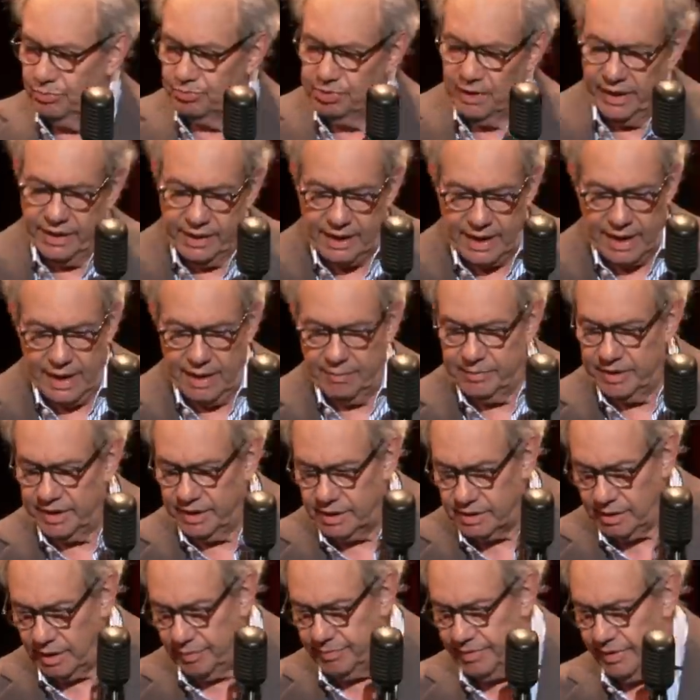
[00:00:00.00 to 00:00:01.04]
to play a comedy
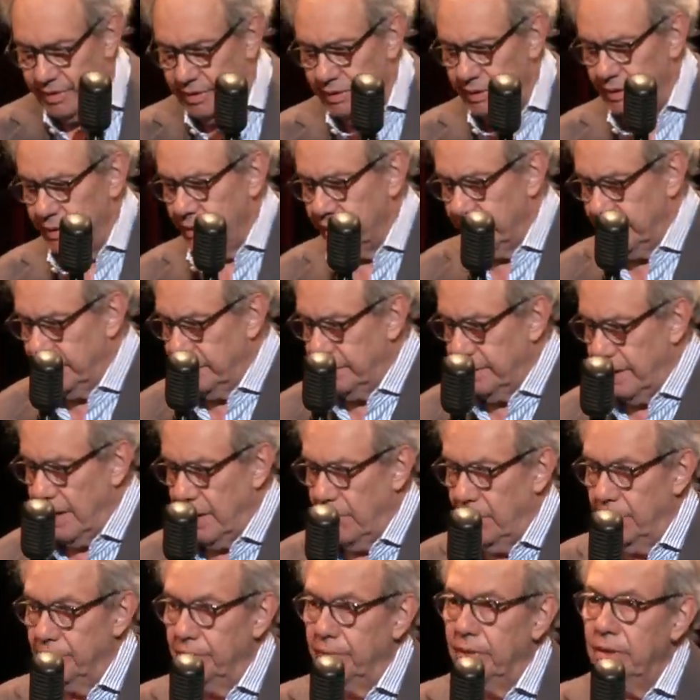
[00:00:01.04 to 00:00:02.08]
club here, and
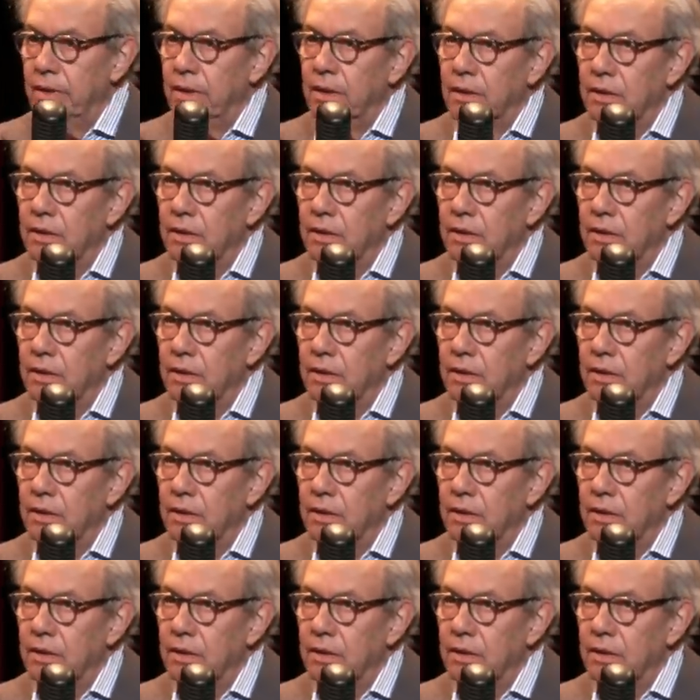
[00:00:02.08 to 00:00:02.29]
now I'm